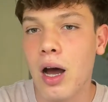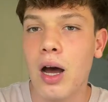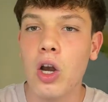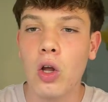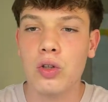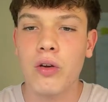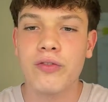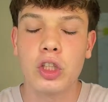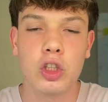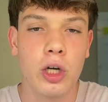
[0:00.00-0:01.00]
a lot
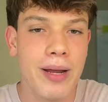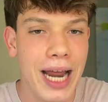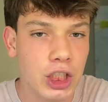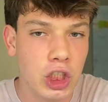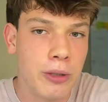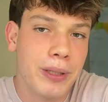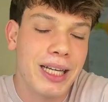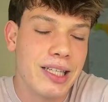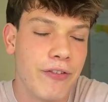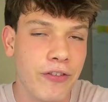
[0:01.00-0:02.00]
of determination,
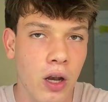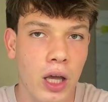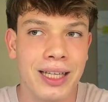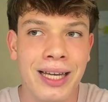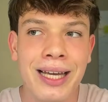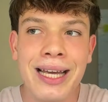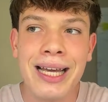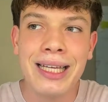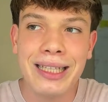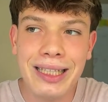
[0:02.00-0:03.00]
because I feel like
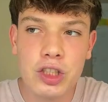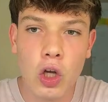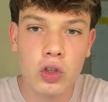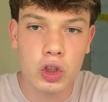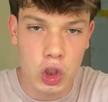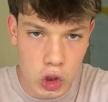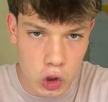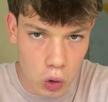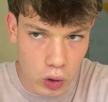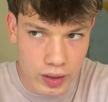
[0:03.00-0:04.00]
he's
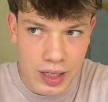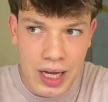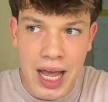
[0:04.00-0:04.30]
understood